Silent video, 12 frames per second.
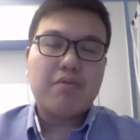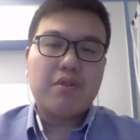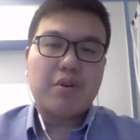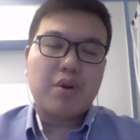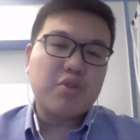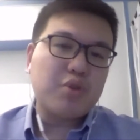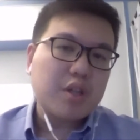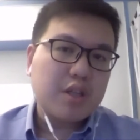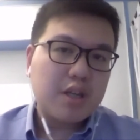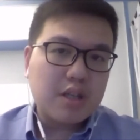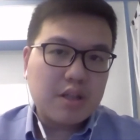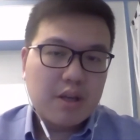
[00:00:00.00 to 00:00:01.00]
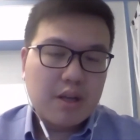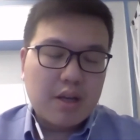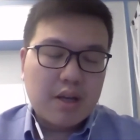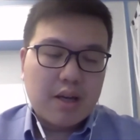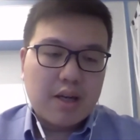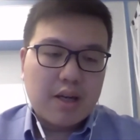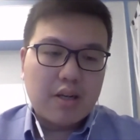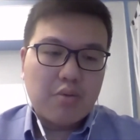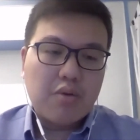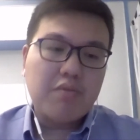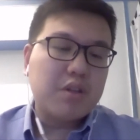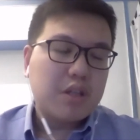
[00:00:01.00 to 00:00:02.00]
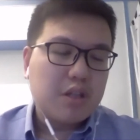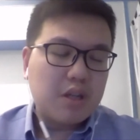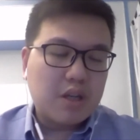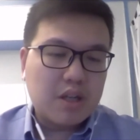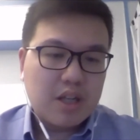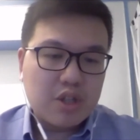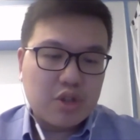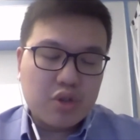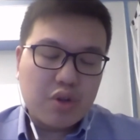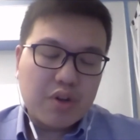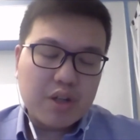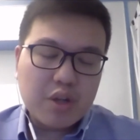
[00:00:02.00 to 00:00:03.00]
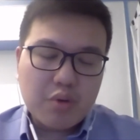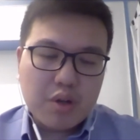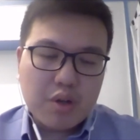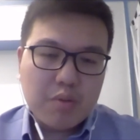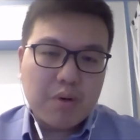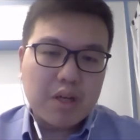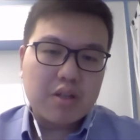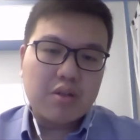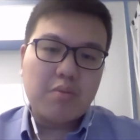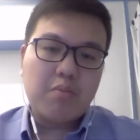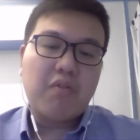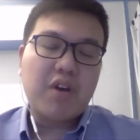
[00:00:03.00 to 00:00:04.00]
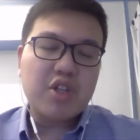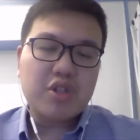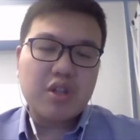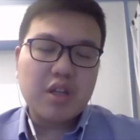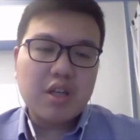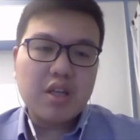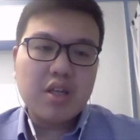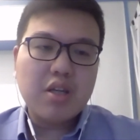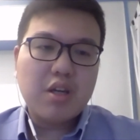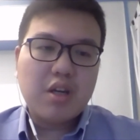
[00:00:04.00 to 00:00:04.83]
graduated with an engineering degree, but professionally,